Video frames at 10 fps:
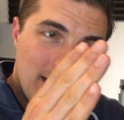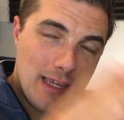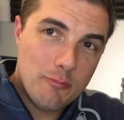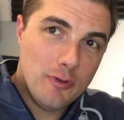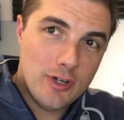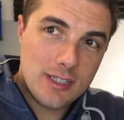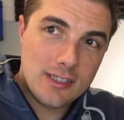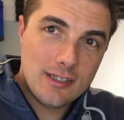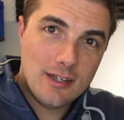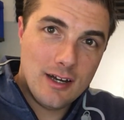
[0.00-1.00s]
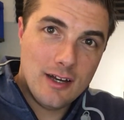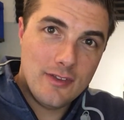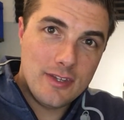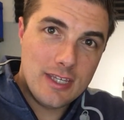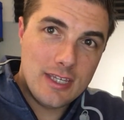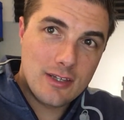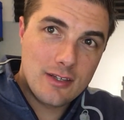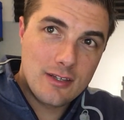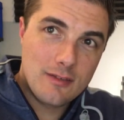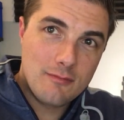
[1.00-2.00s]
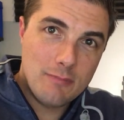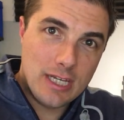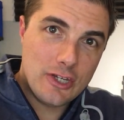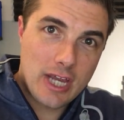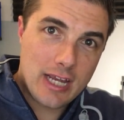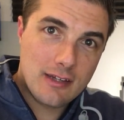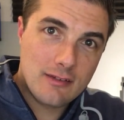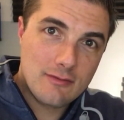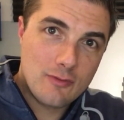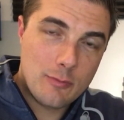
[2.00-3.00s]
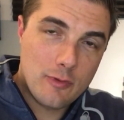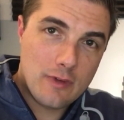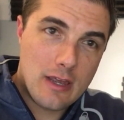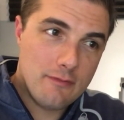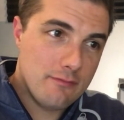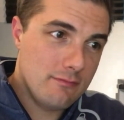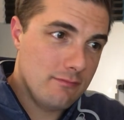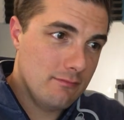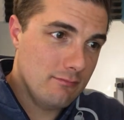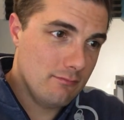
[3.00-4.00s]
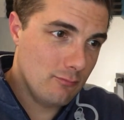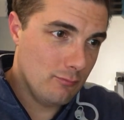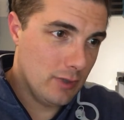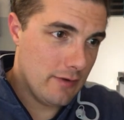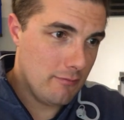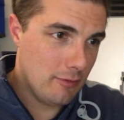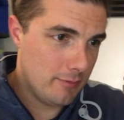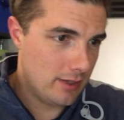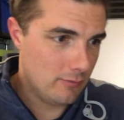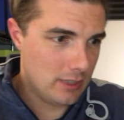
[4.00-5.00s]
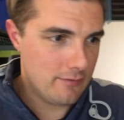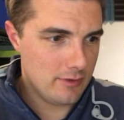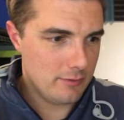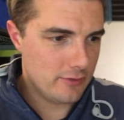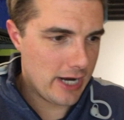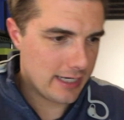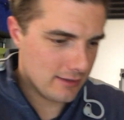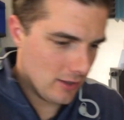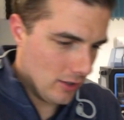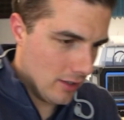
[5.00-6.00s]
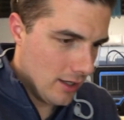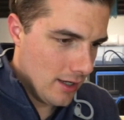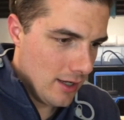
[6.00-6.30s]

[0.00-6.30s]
input on the mini jack, 3.5 whatever millimeter, whatever the jack is called,